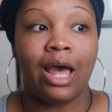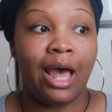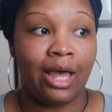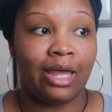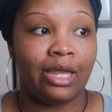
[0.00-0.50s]

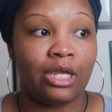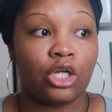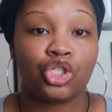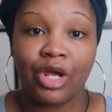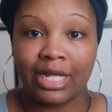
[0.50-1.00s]
I
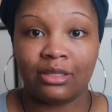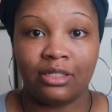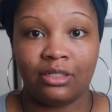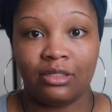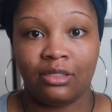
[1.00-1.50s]

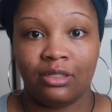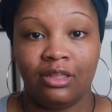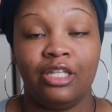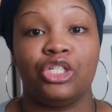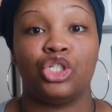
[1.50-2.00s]
attracted
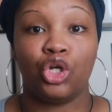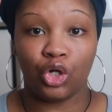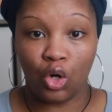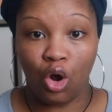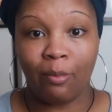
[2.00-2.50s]
this
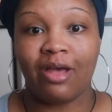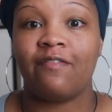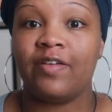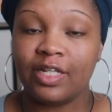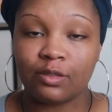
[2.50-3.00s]
girl on my
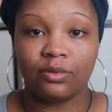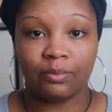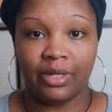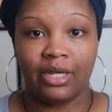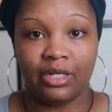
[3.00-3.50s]

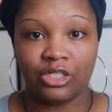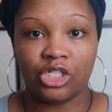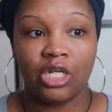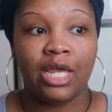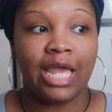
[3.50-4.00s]
Facebook page,